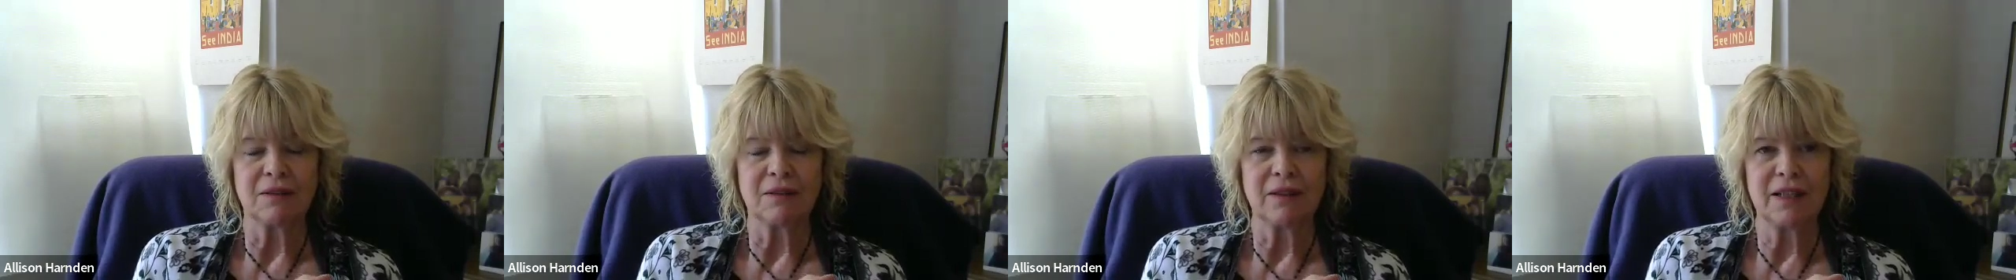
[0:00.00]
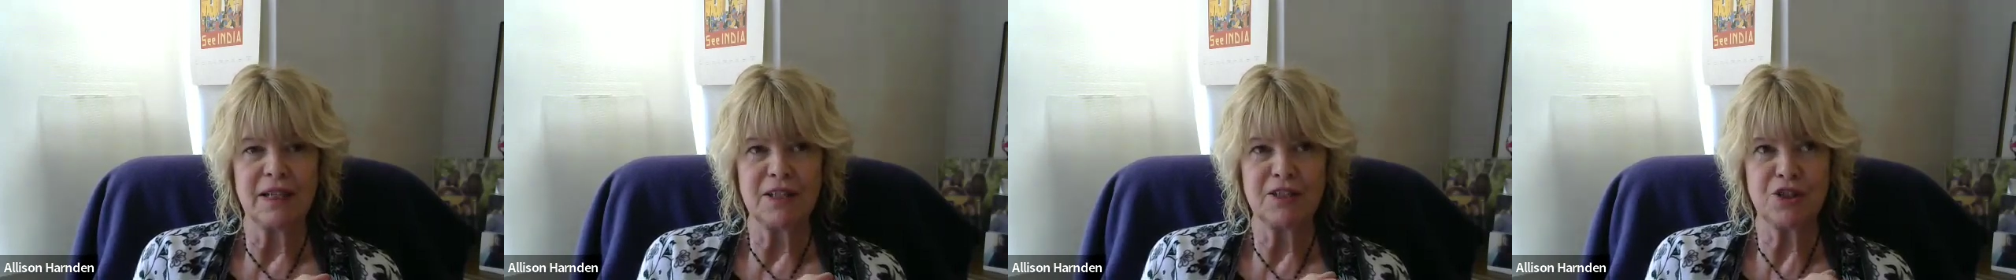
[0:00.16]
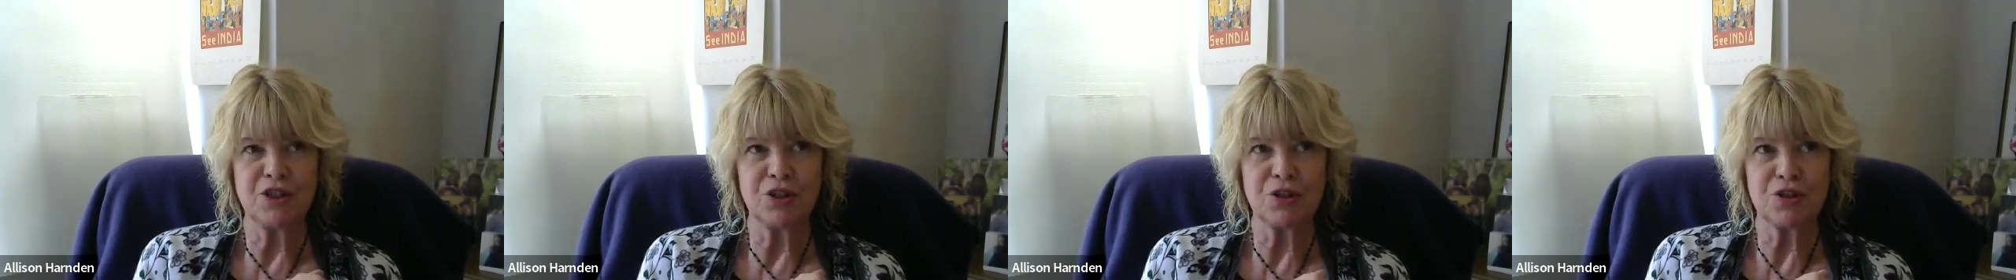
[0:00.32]

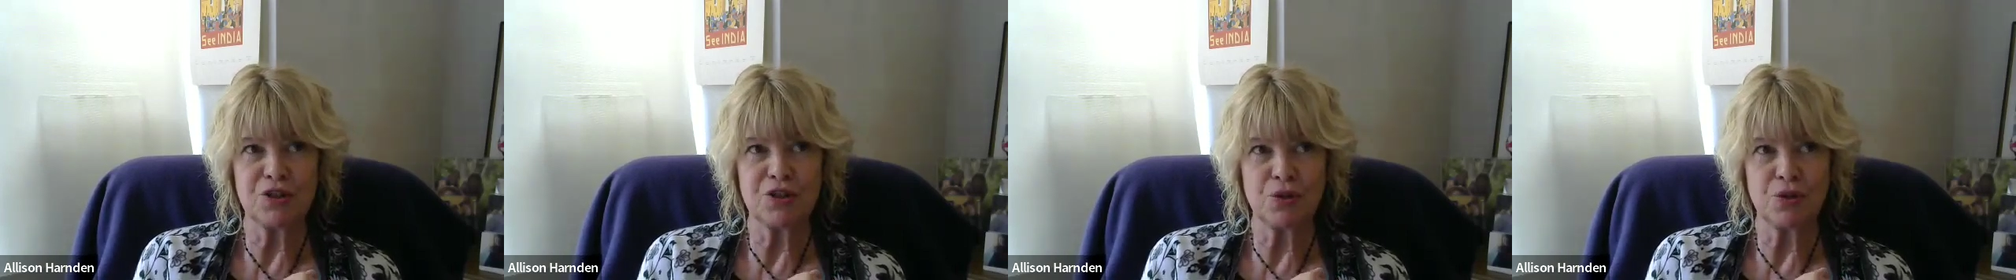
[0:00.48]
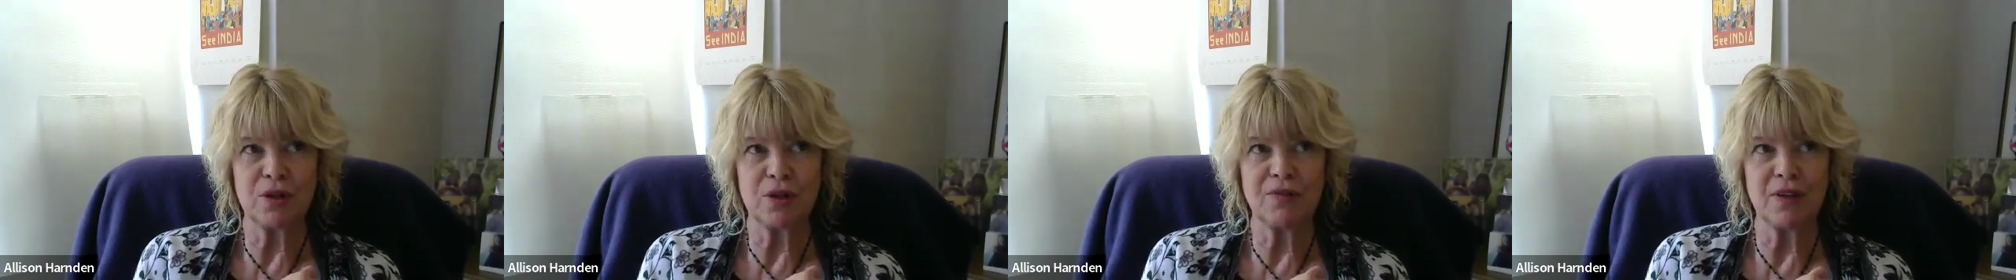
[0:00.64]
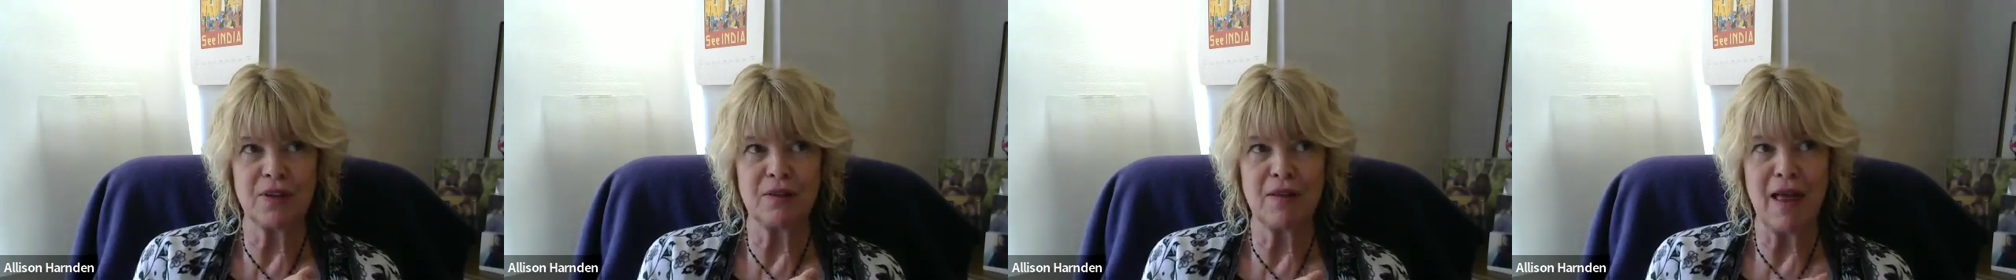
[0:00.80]
lead to
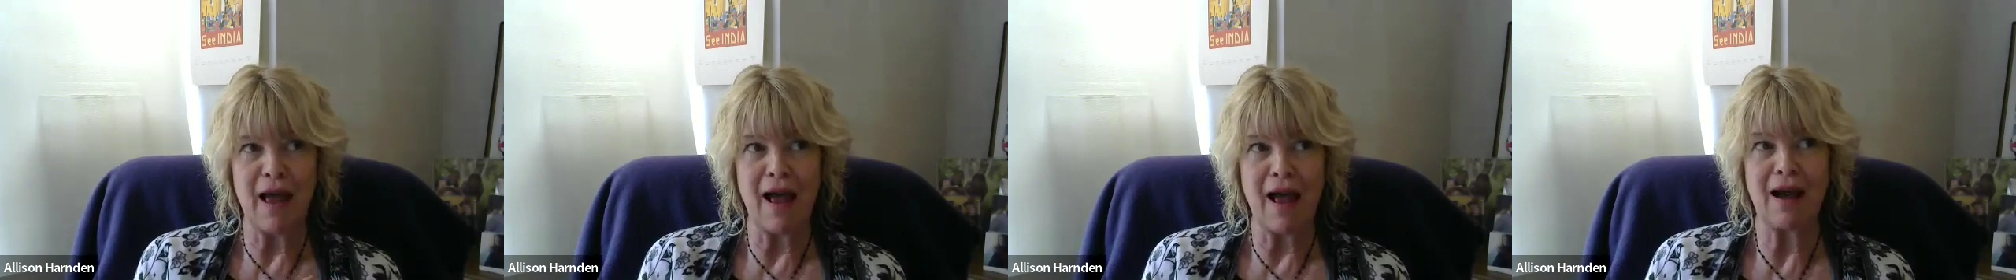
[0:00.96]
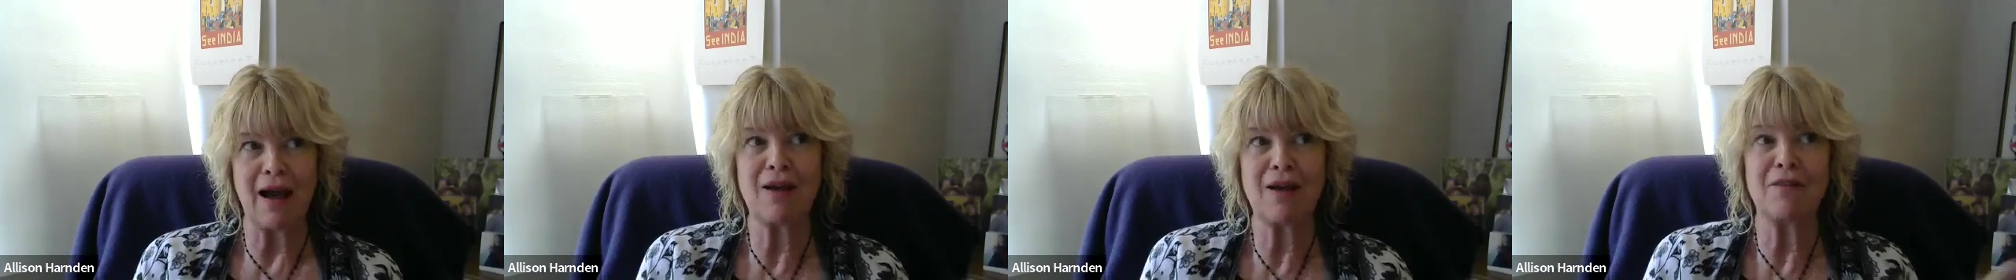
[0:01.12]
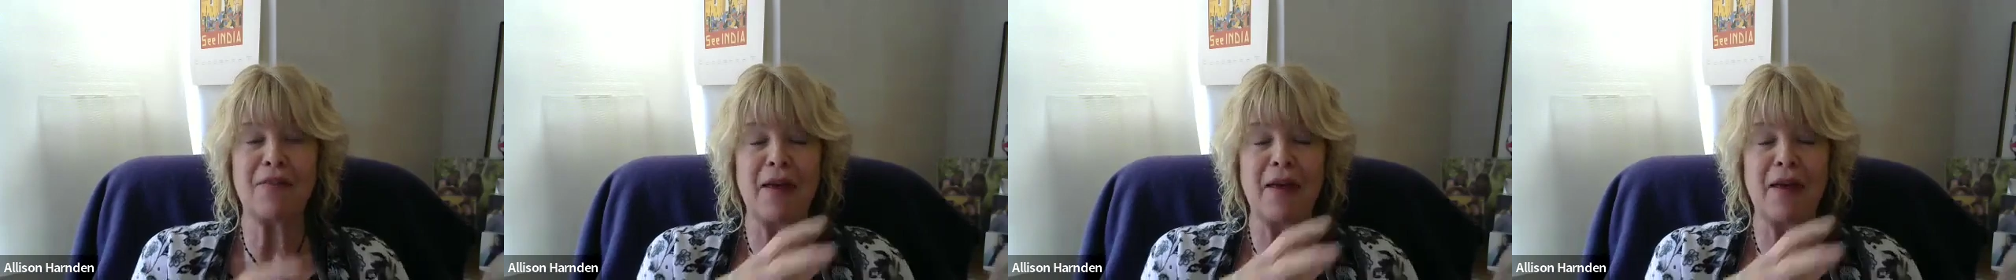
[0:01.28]
sort of a
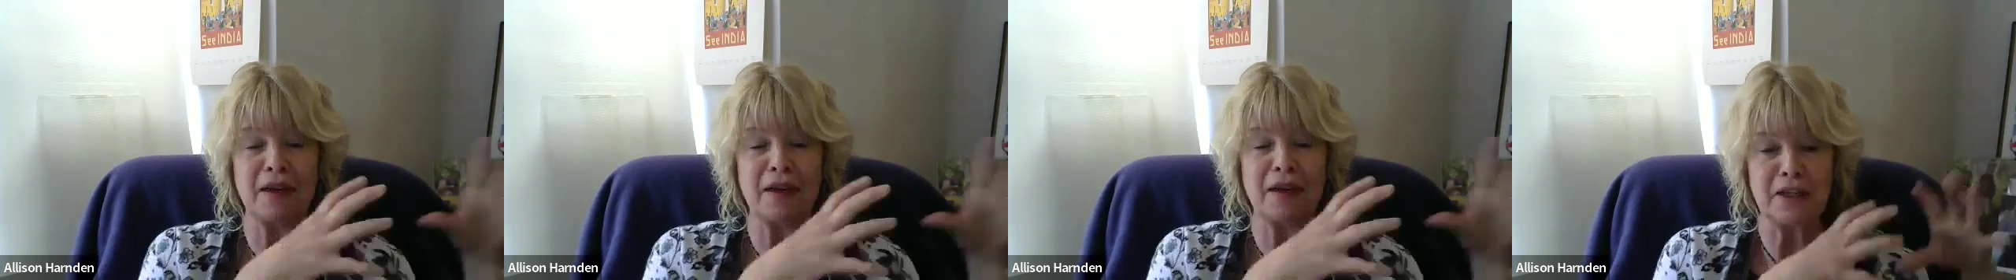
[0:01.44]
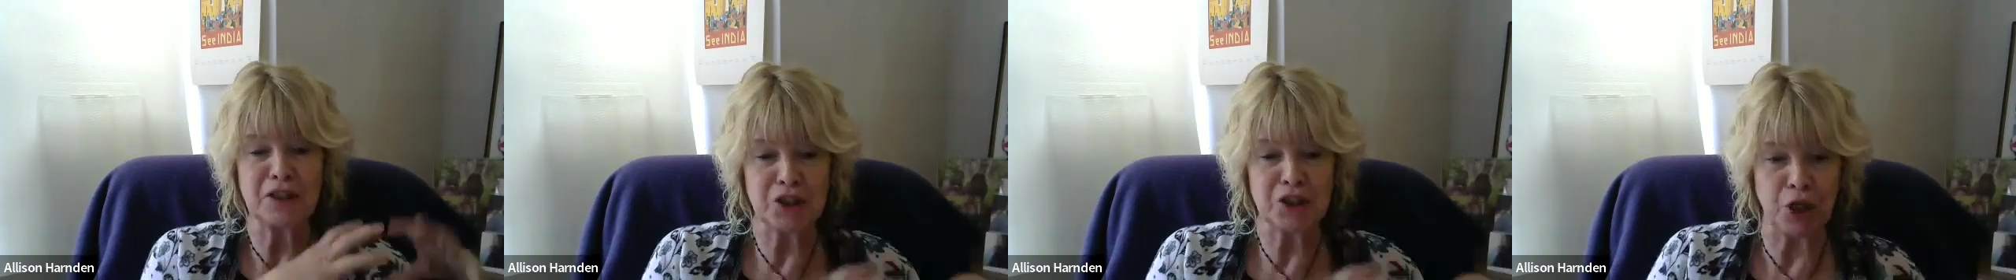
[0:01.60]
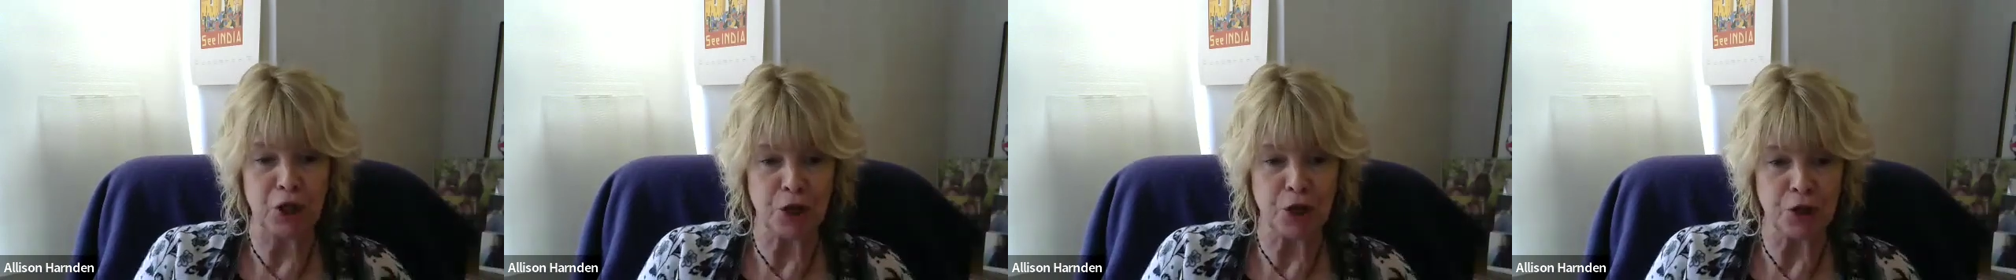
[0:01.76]
lack of that
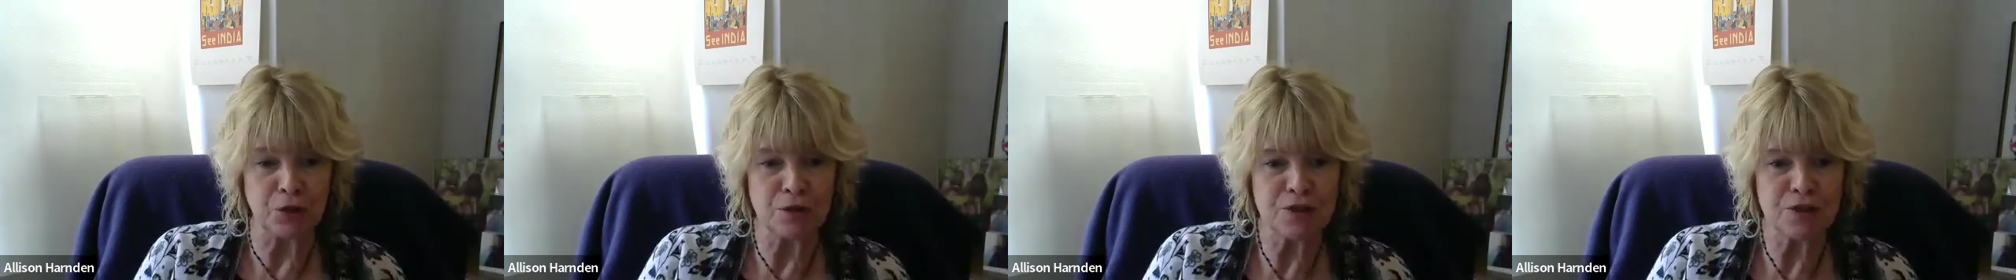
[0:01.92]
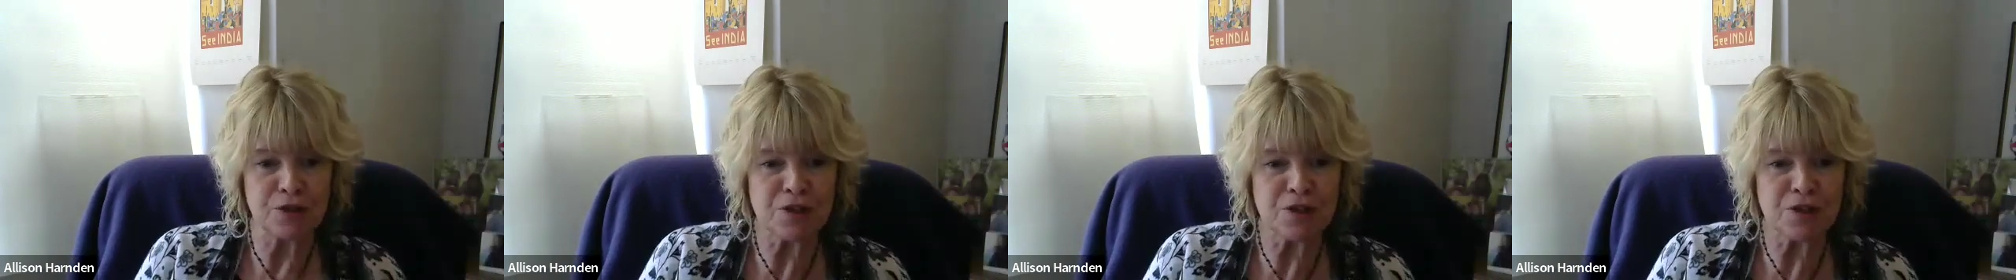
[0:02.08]
internal